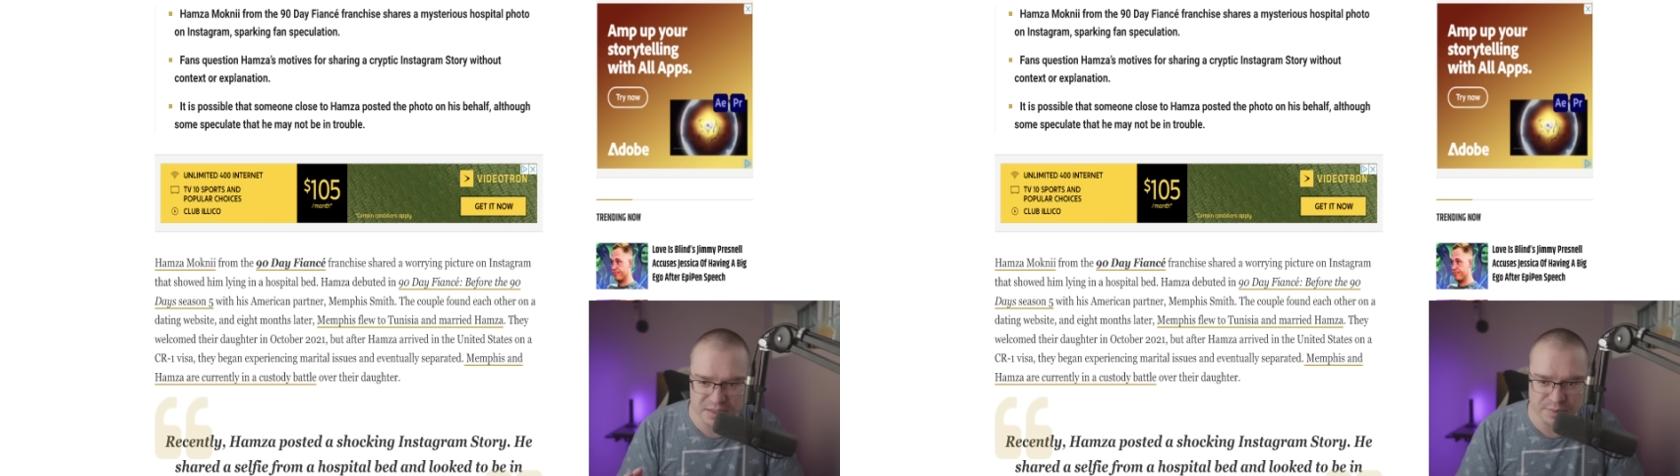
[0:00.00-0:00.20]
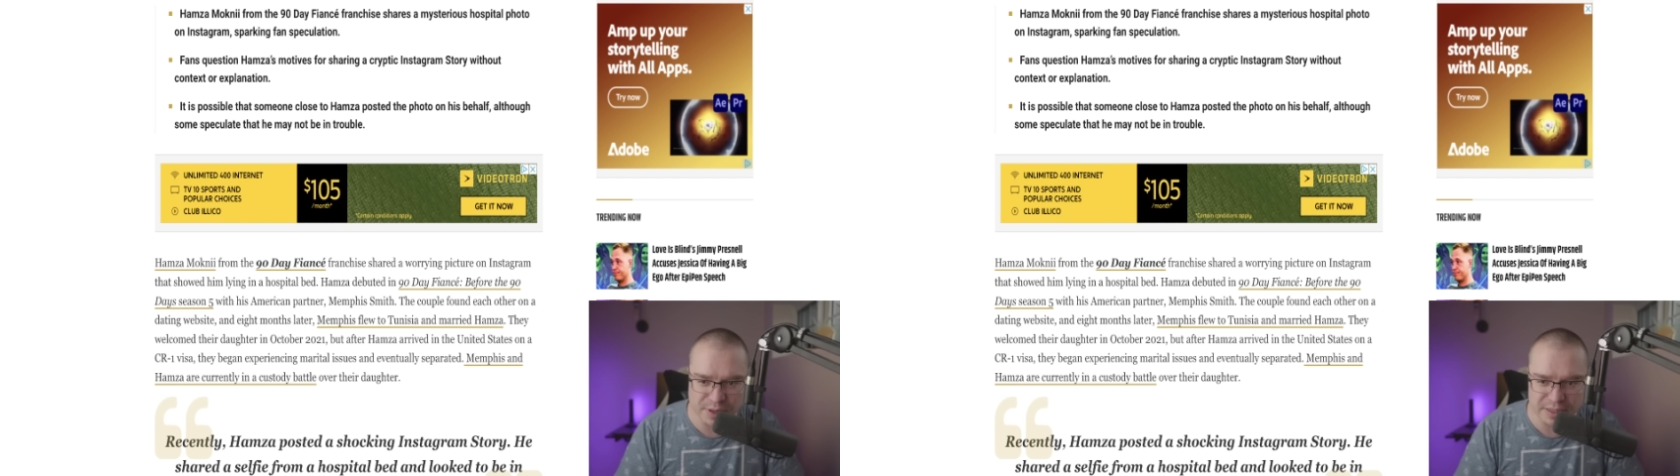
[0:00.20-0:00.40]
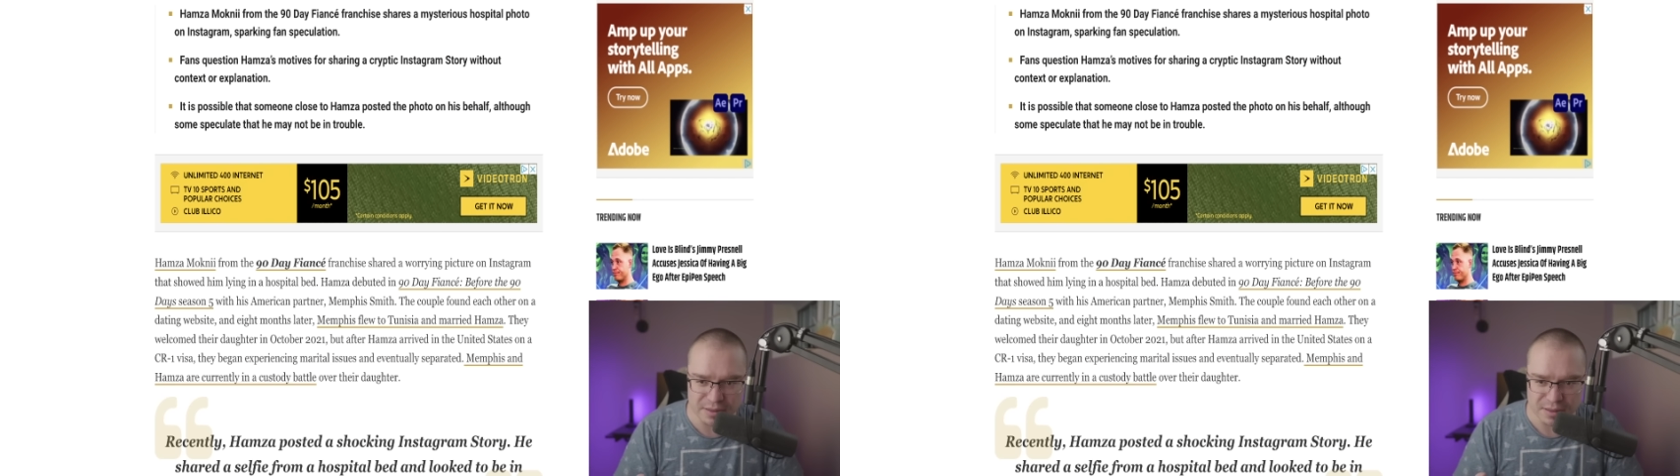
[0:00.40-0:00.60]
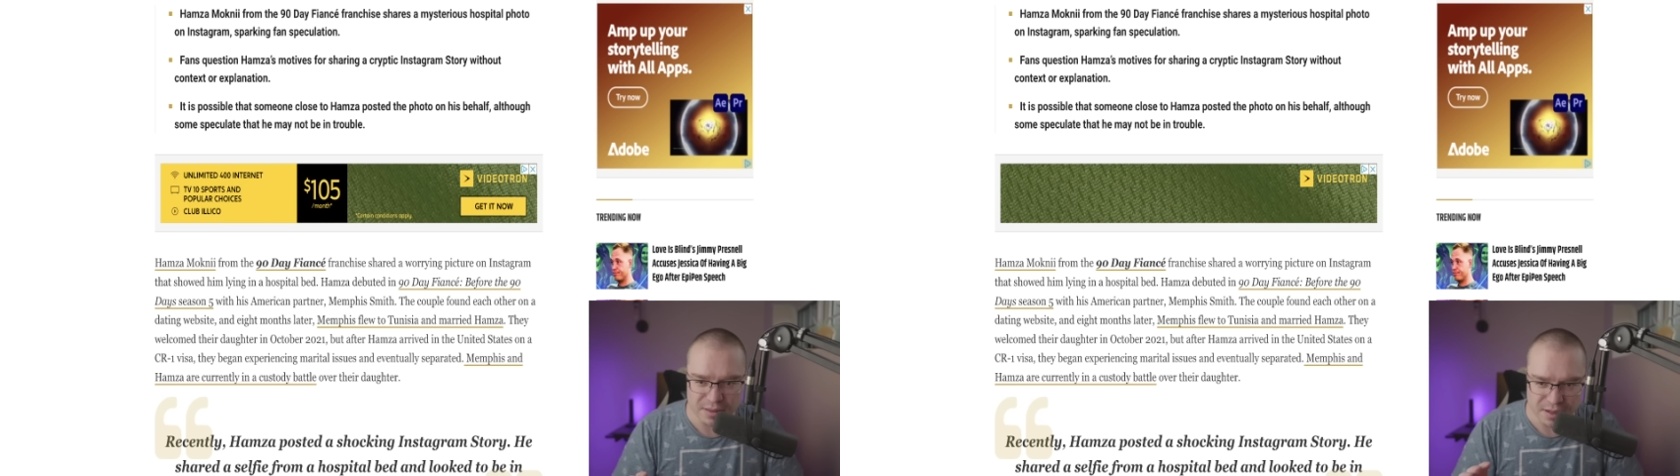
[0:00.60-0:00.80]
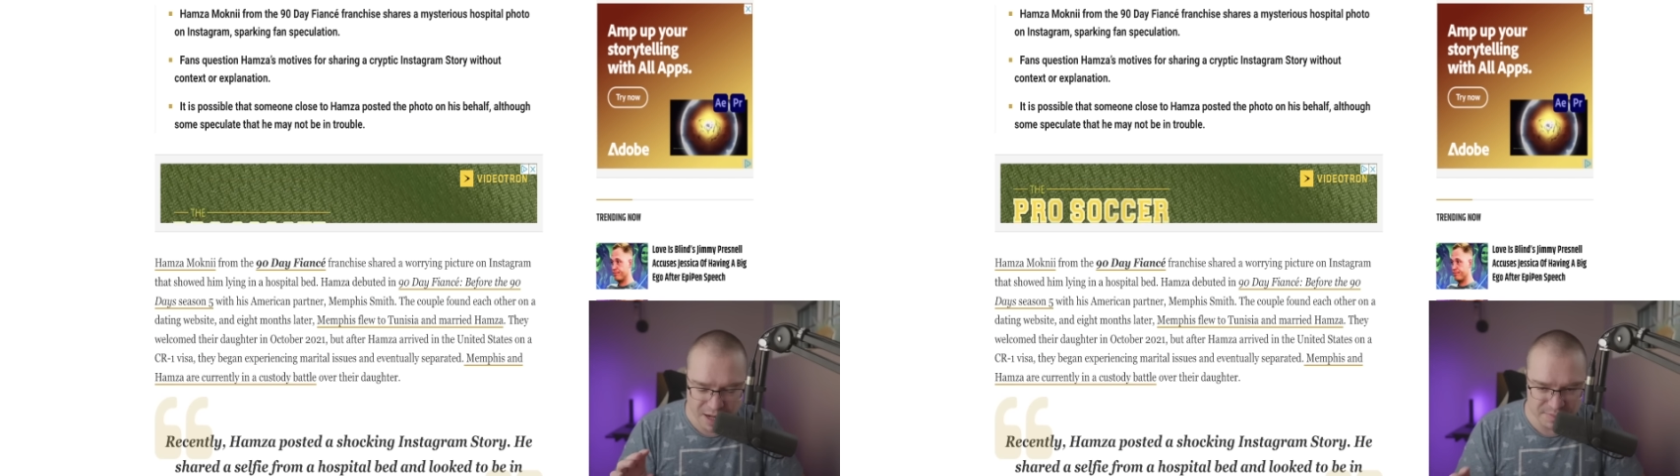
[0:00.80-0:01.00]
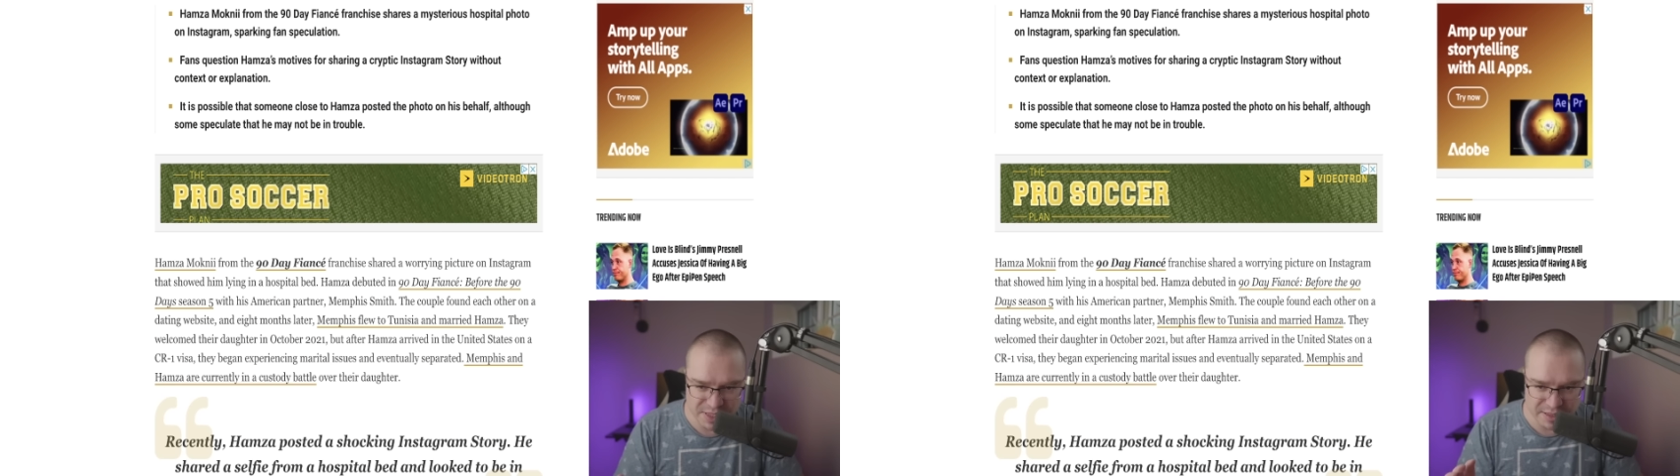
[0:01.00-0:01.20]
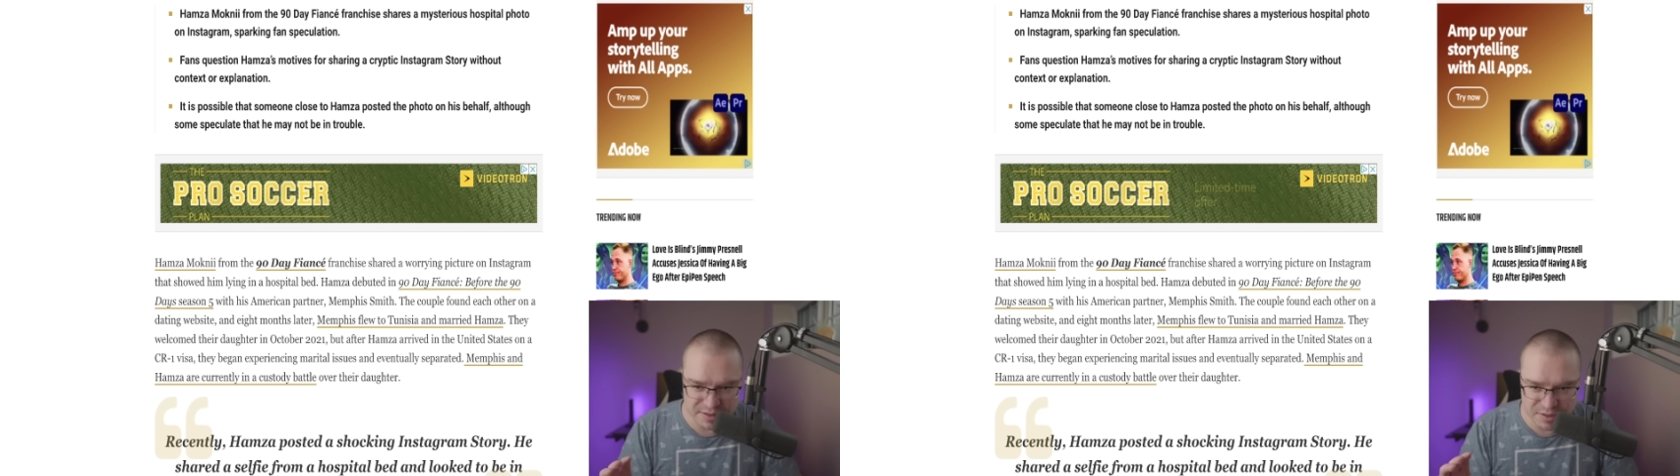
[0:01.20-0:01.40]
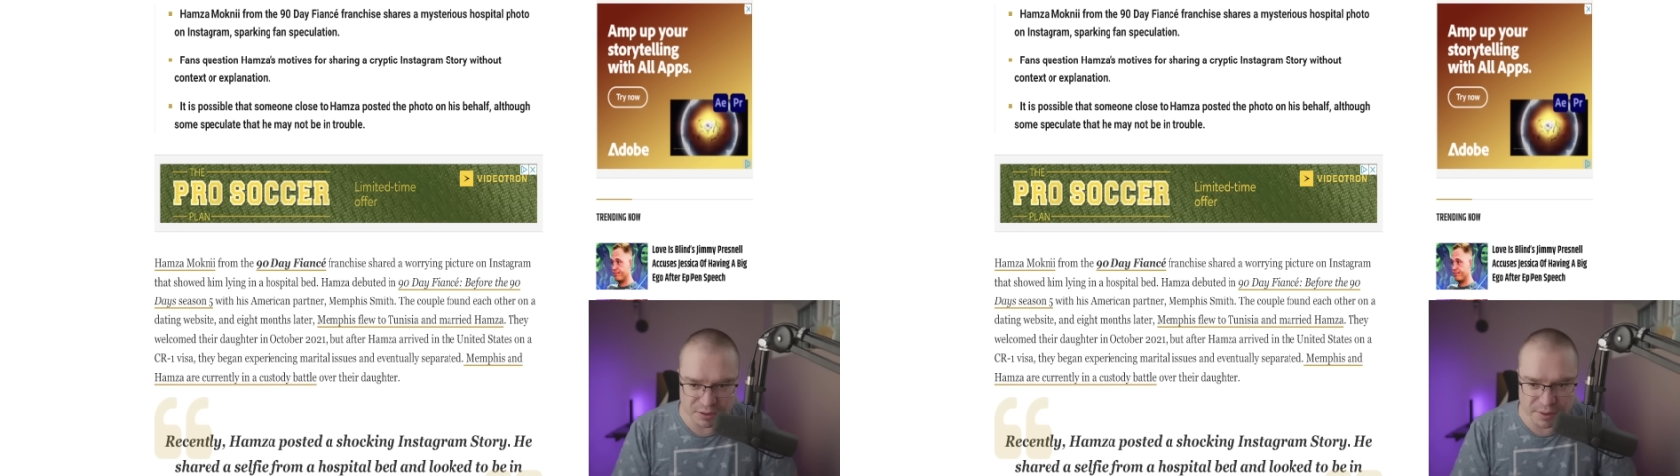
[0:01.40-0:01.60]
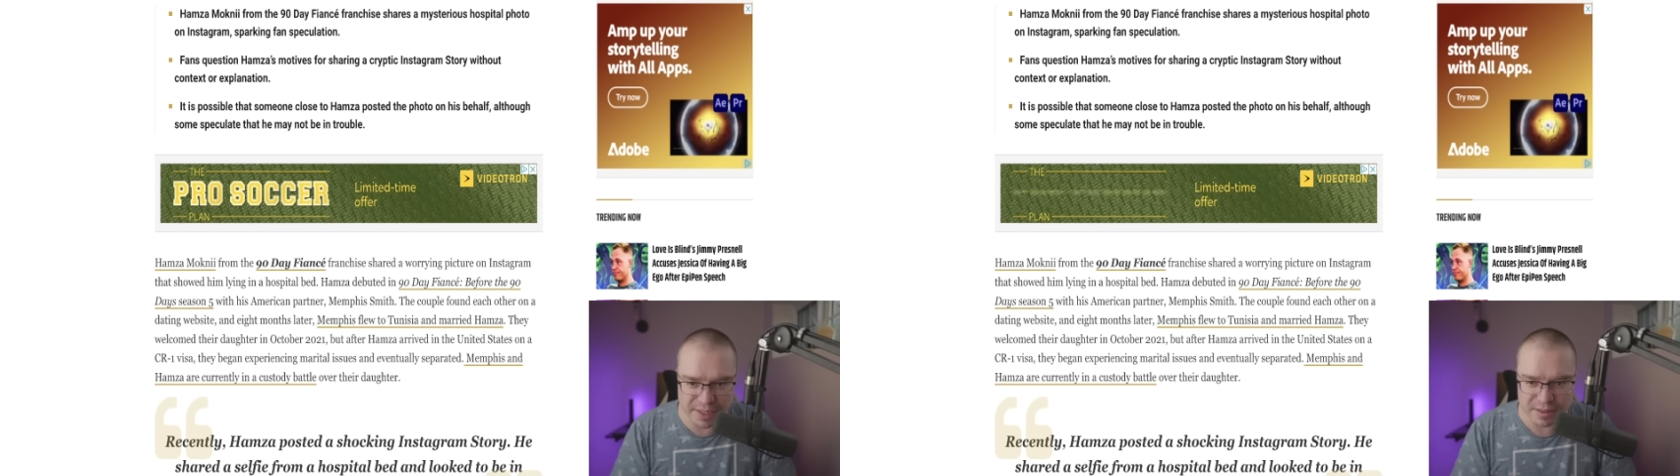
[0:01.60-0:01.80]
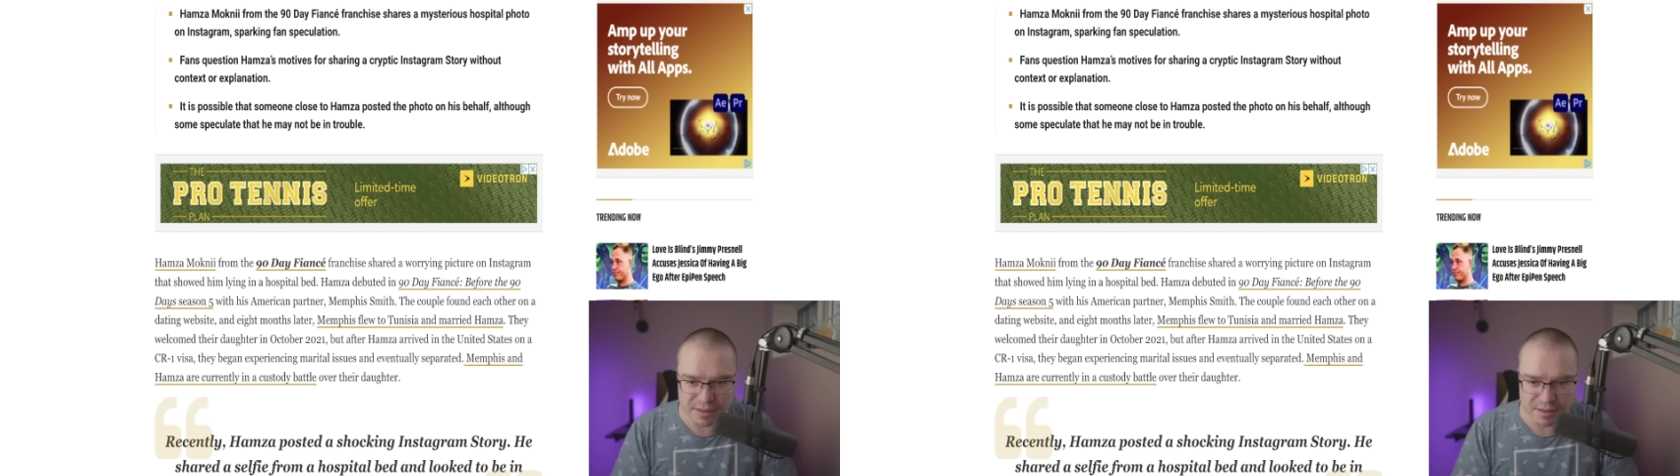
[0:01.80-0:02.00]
is what Hamza is doing,